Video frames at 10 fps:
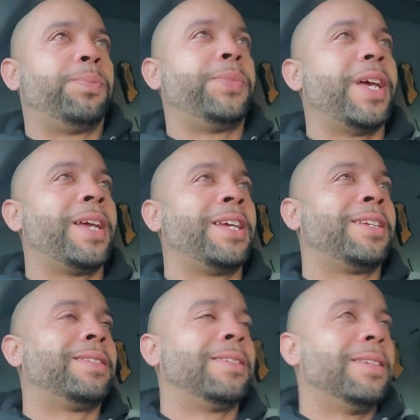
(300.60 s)

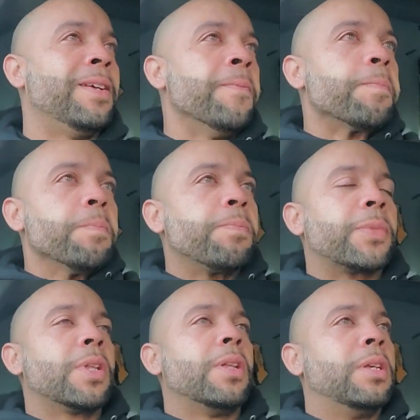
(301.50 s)
They
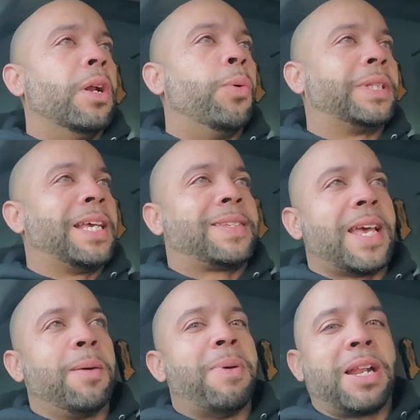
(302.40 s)
you know, what they
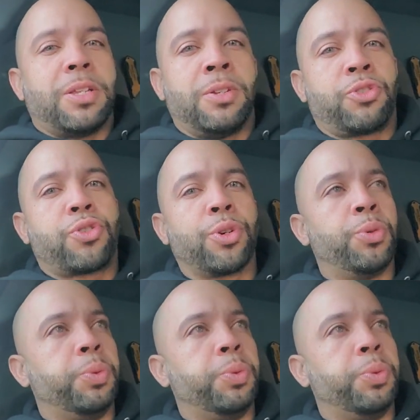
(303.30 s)
say about it is true.